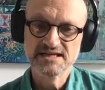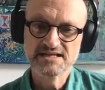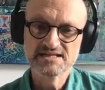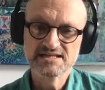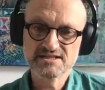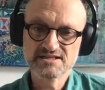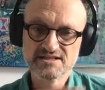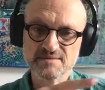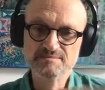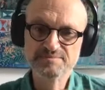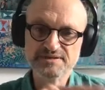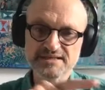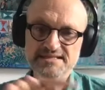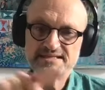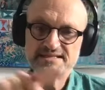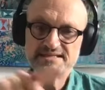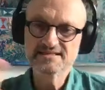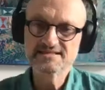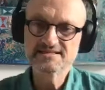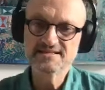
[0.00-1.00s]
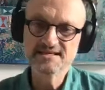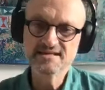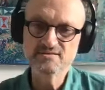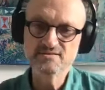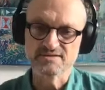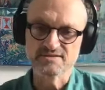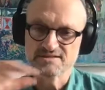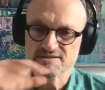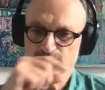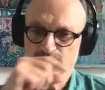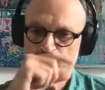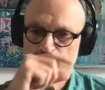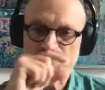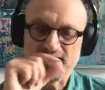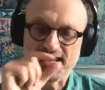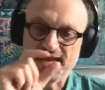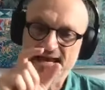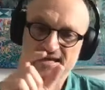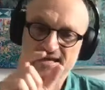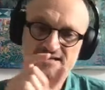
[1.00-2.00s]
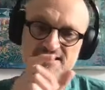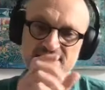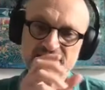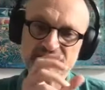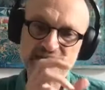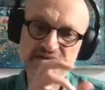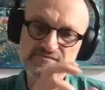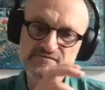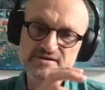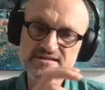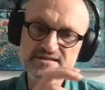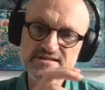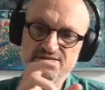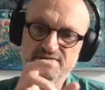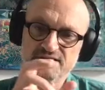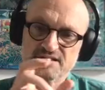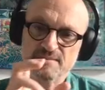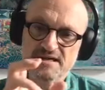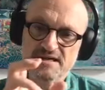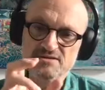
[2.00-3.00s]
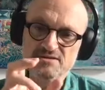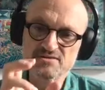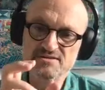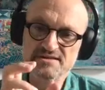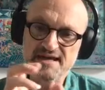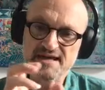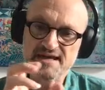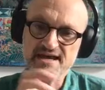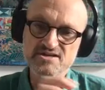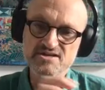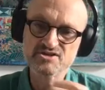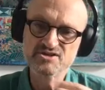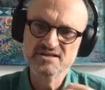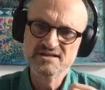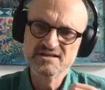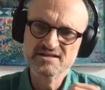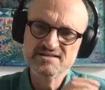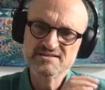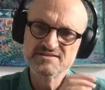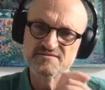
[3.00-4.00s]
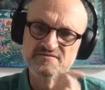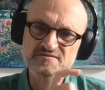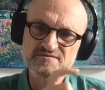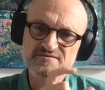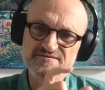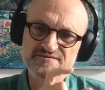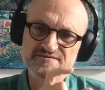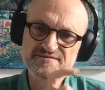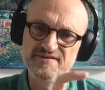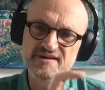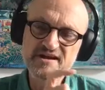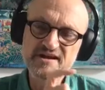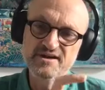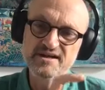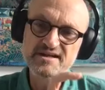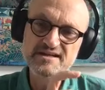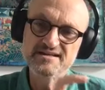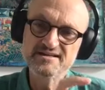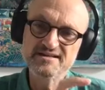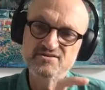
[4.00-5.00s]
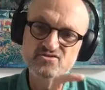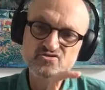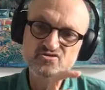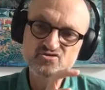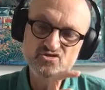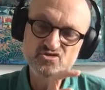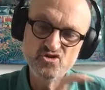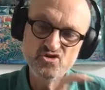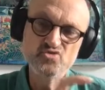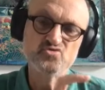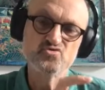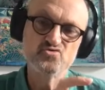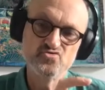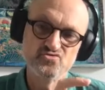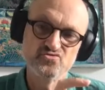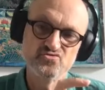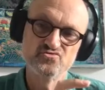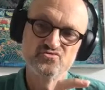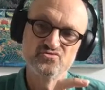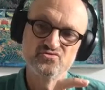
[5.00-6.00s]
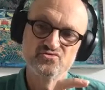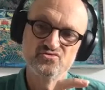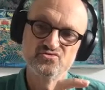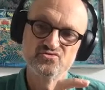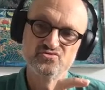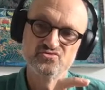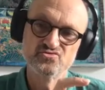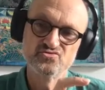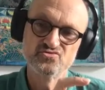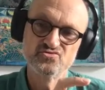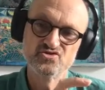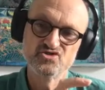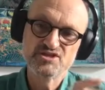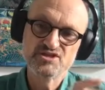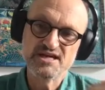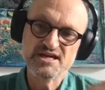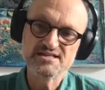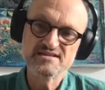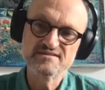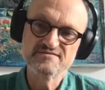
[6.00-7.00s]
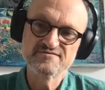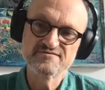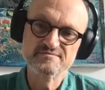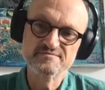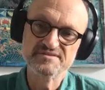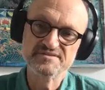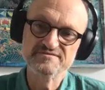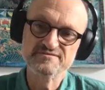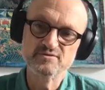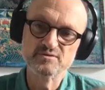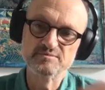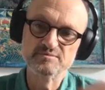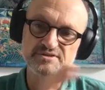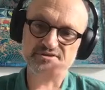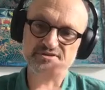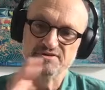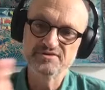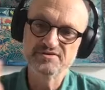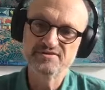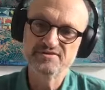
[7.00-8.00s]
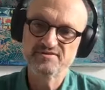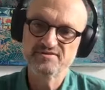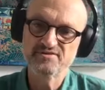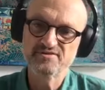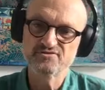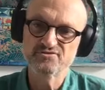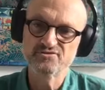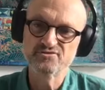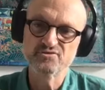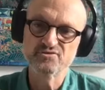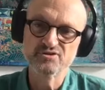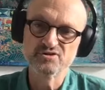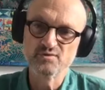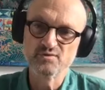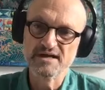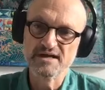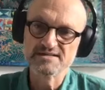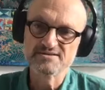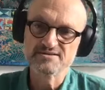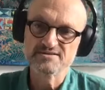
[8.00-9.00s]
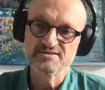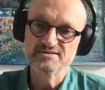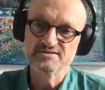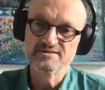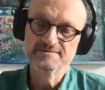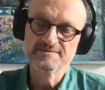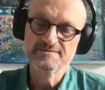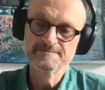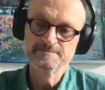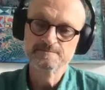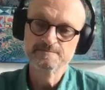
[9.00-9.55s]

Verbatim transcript: It's completing a sequence, and that every developmental stage, some very new starting from before birth through all the way to